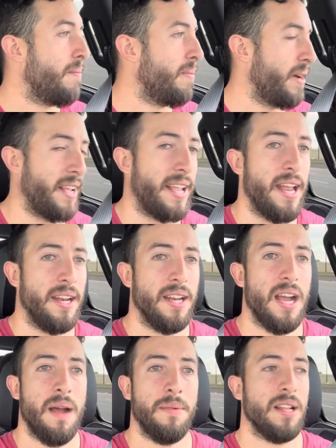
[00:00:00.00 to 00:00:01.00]
but
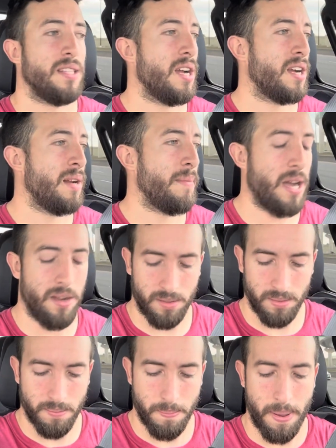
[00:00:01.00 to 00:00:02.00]
again, I'm not talking about
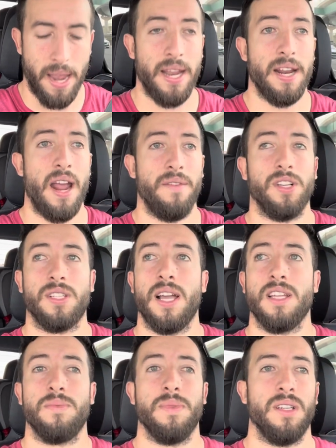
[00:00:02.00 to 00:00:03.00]
paid
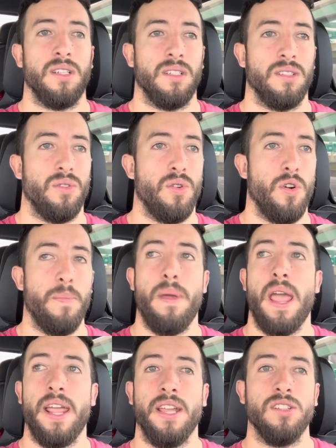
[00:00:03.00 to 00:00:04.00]
advertisement or
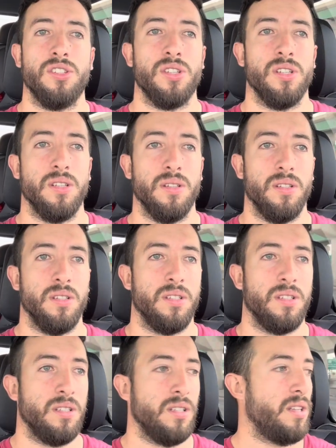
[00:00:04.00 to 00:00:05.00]
paying to
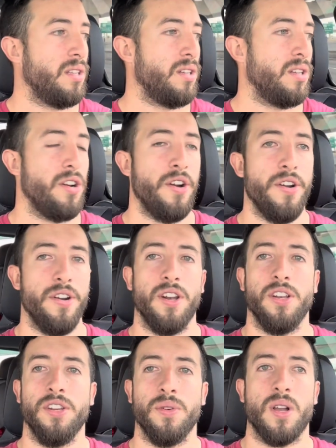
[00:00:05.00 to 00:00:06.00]

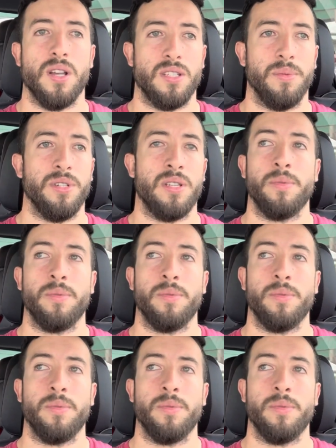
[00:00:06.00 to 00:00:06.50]
earn new customers.